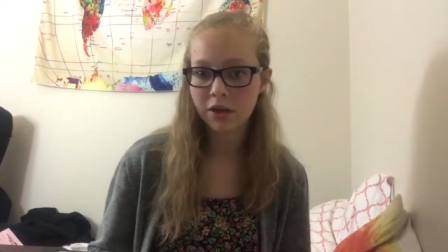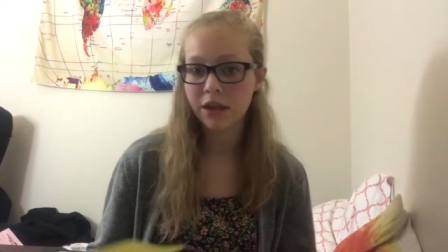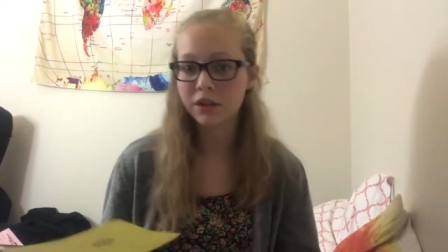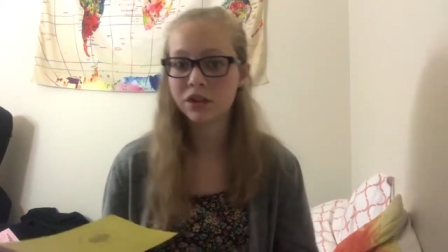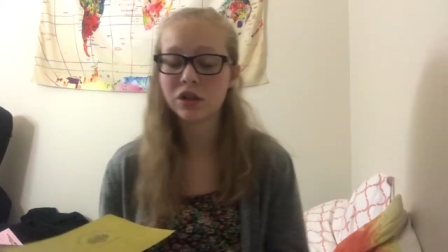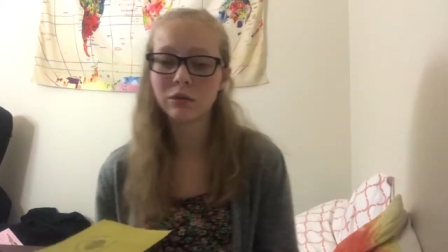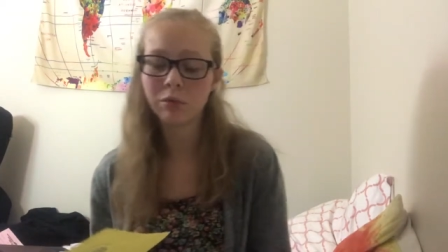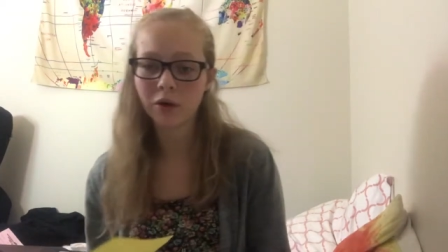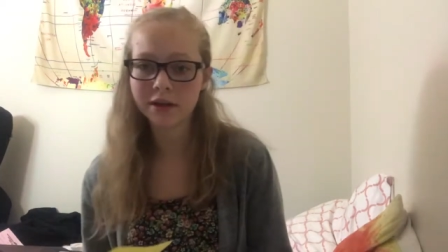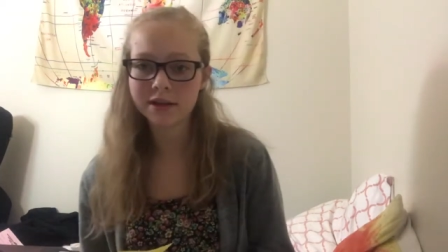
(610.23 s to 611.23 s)
that's 2
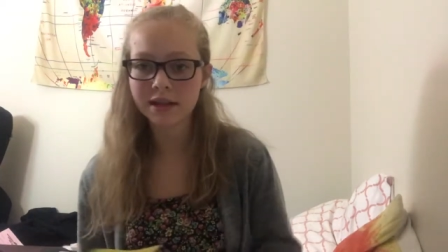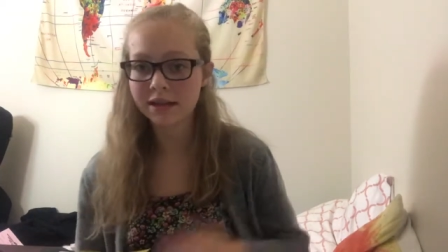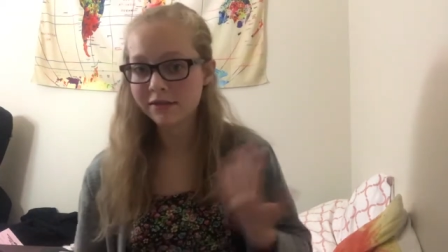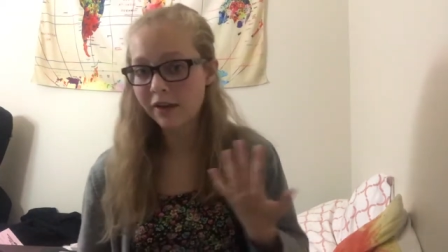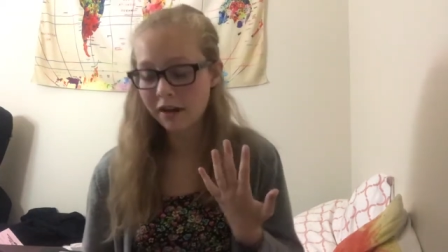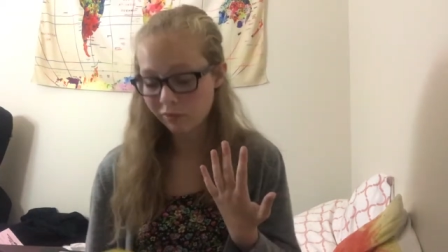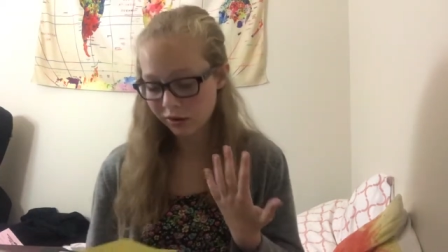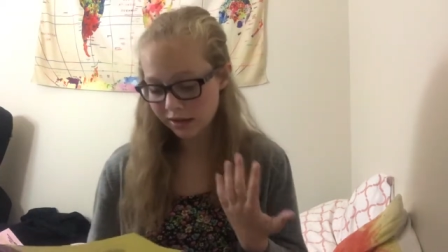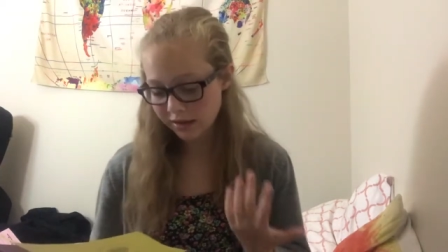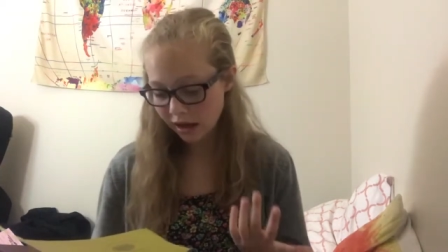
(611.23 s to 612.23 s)
points. That's 5
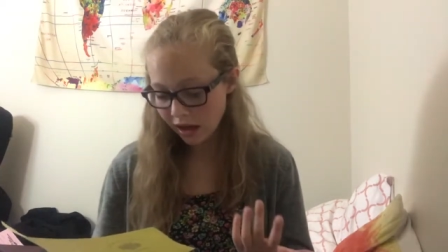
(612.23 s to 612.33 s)
points.